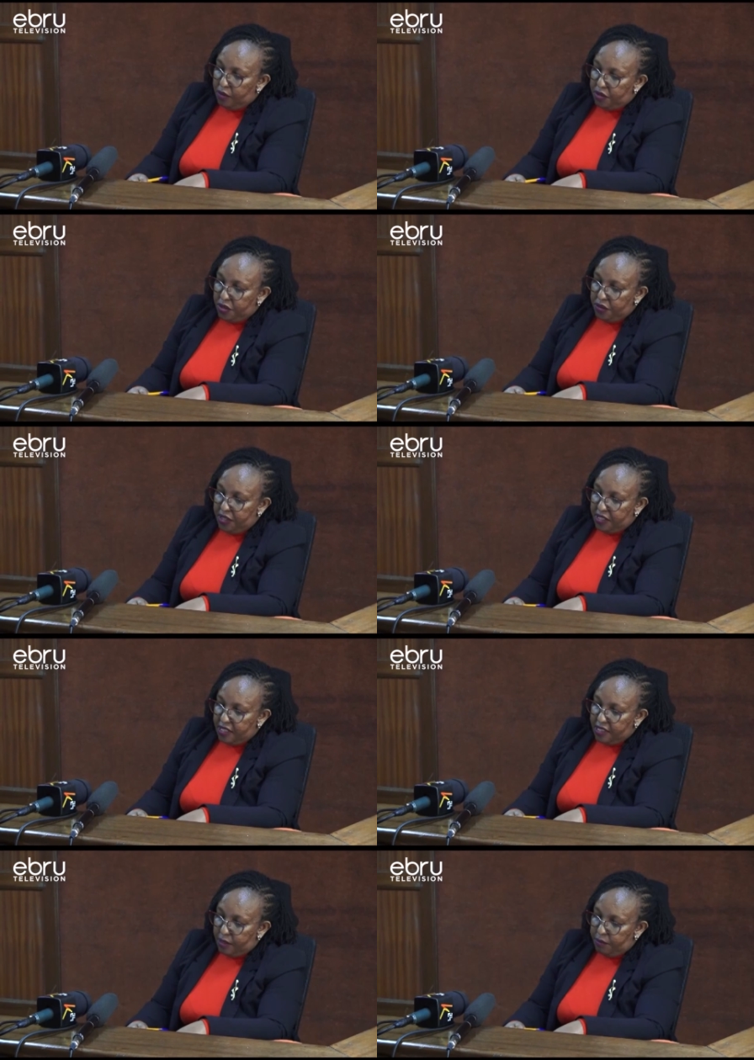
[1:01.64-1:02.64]
out during
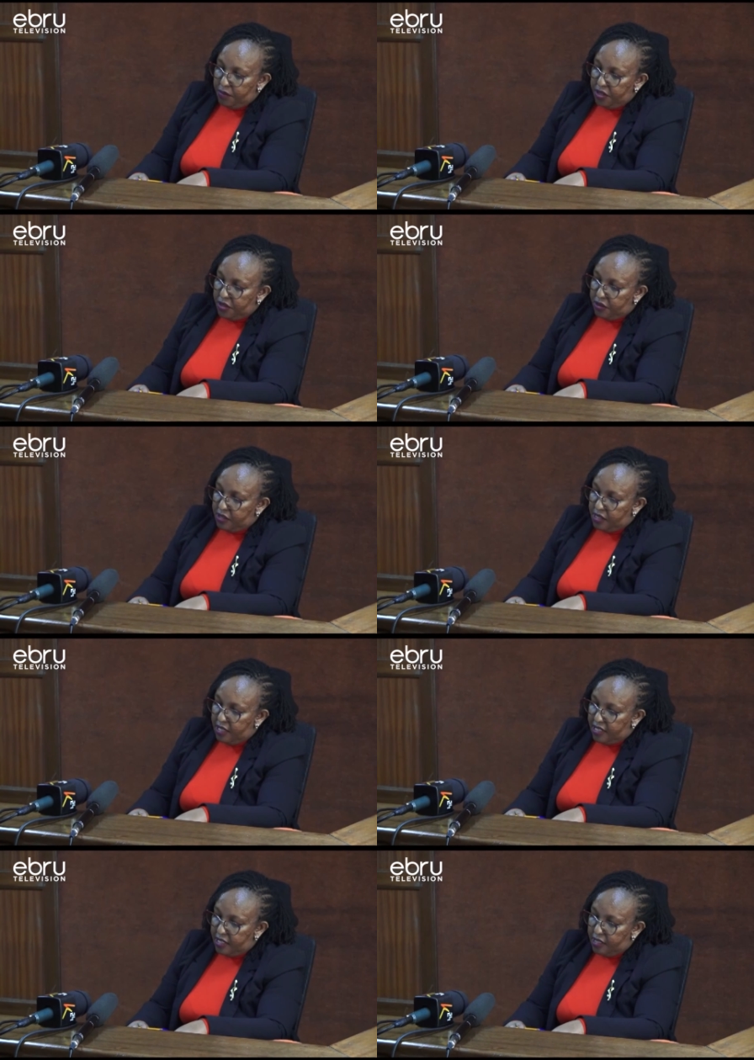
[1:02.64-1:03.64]
the submissions
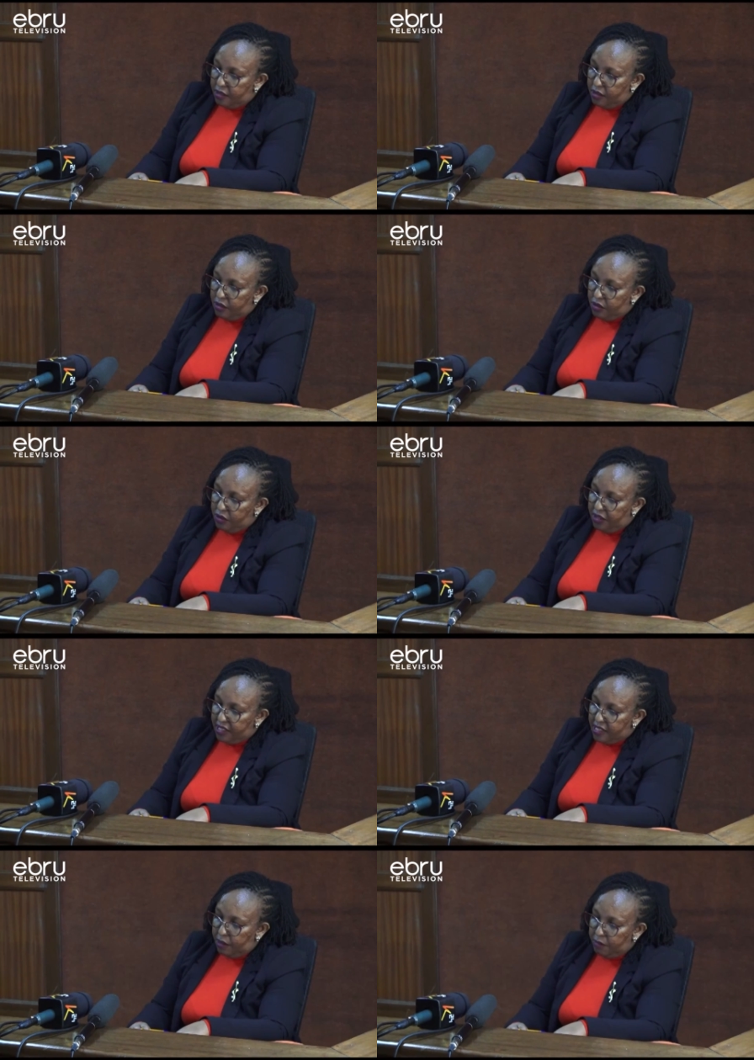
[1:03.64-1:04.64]
that
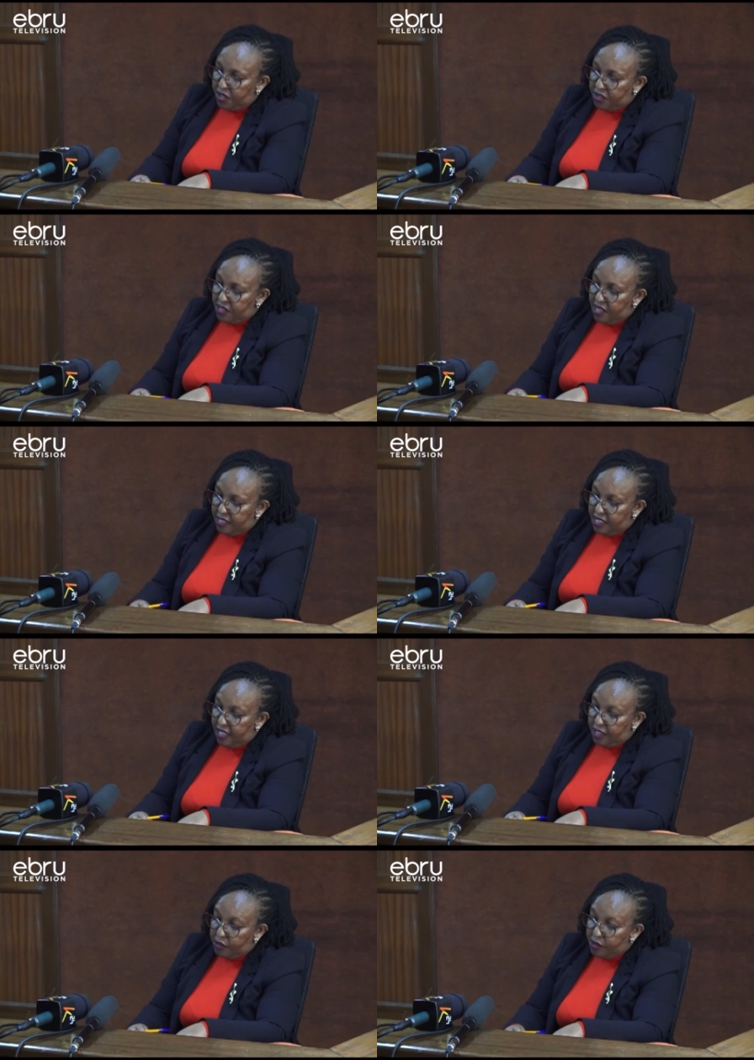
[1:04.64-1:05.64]
during the submissions that
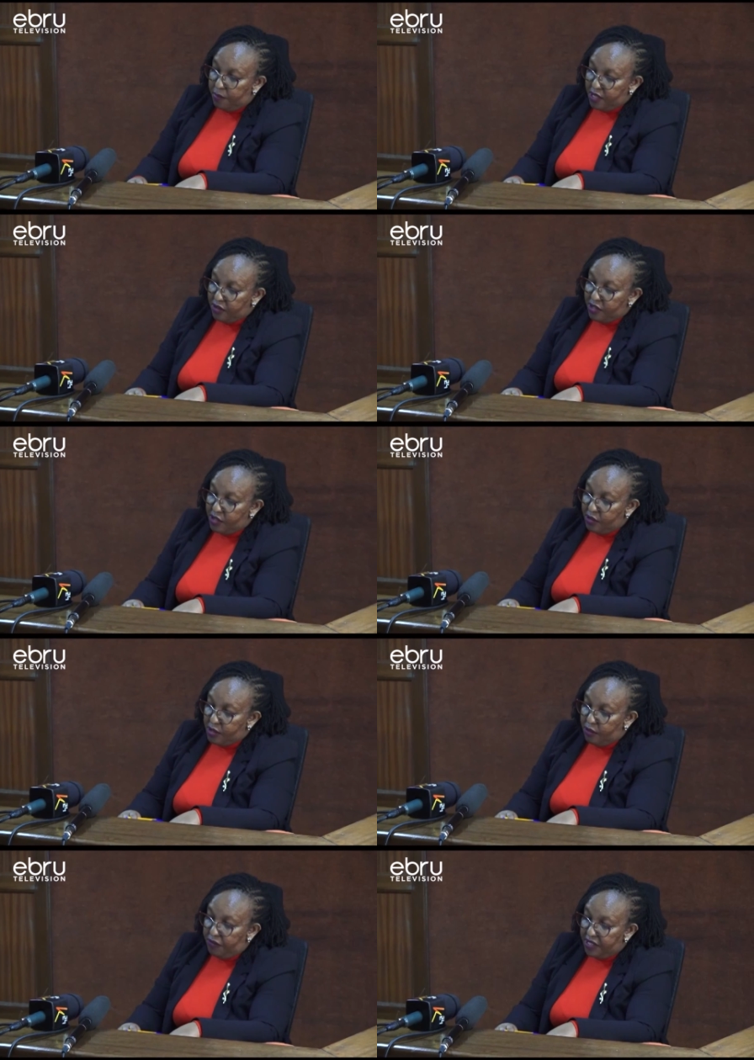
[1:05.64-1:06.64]
the accused person is
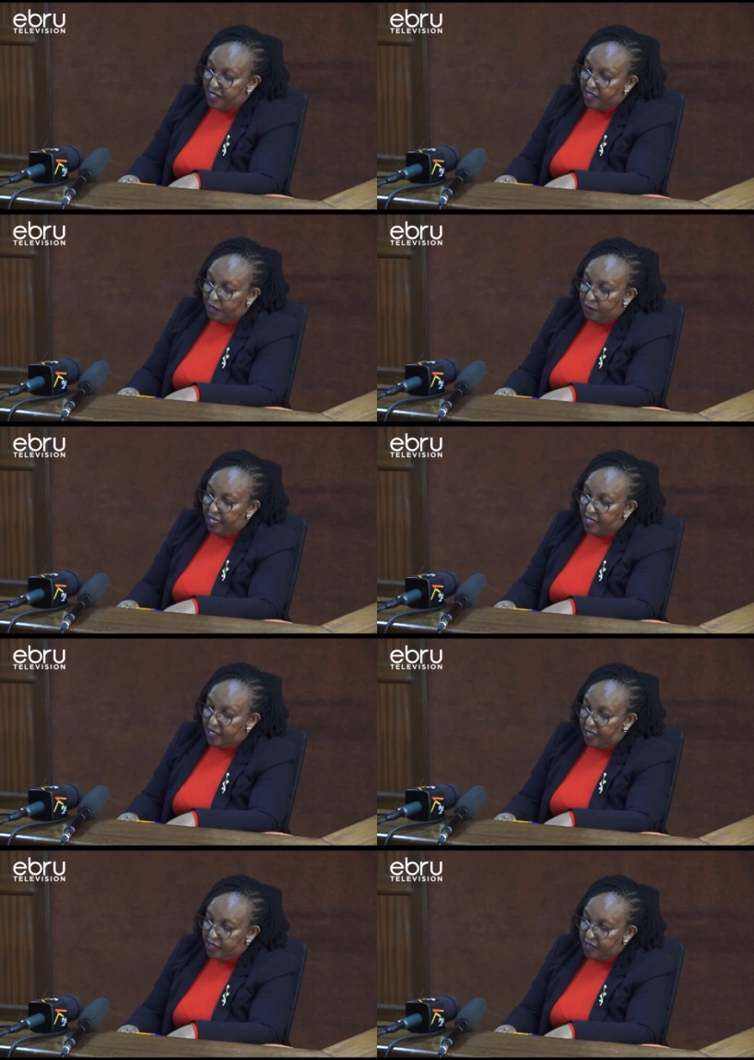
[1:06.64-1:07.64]
also facing similar
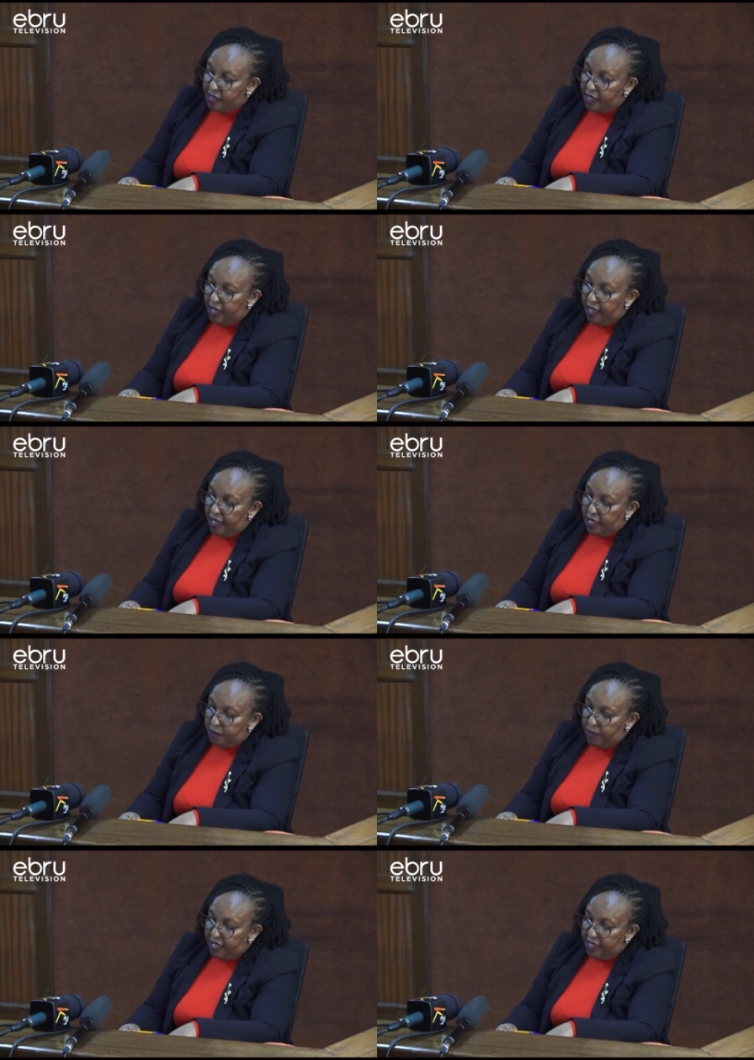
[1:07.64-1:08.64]
charges at
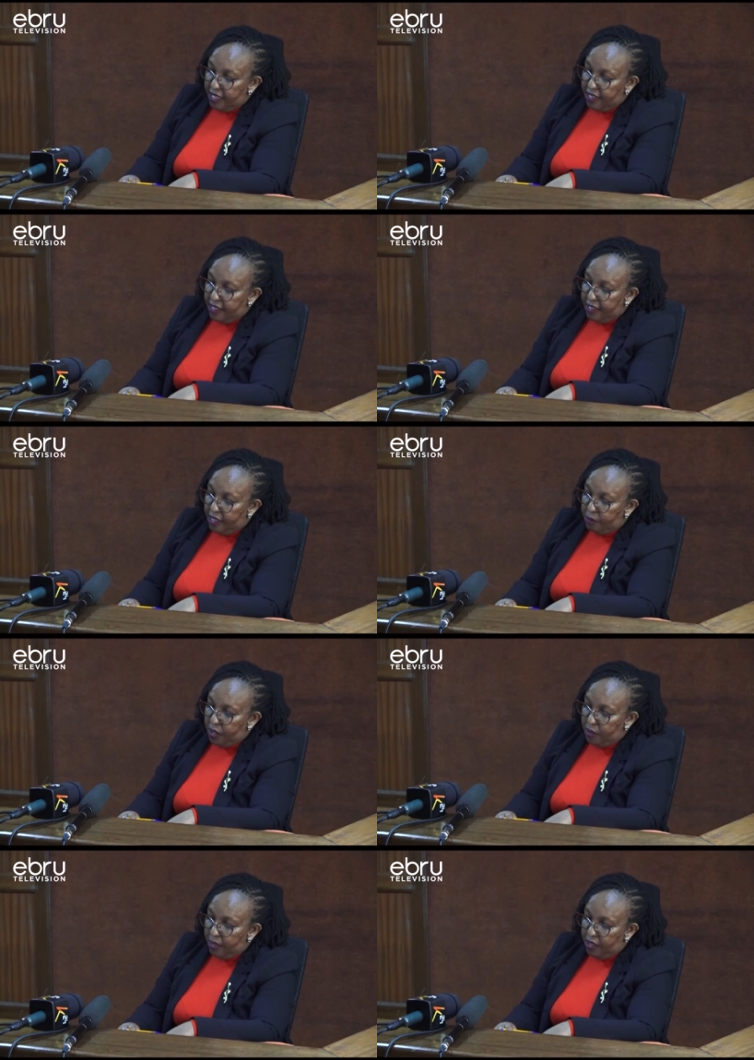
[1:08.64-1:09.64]
Makadara and
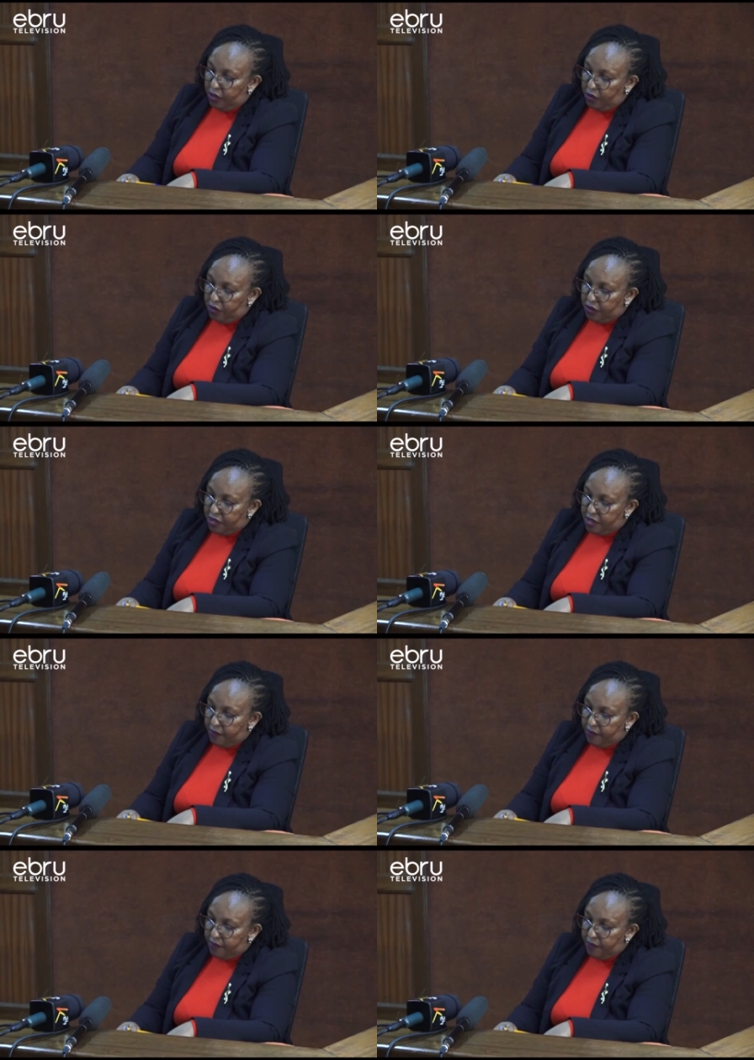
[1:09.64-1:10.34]
Milimani Law Courts.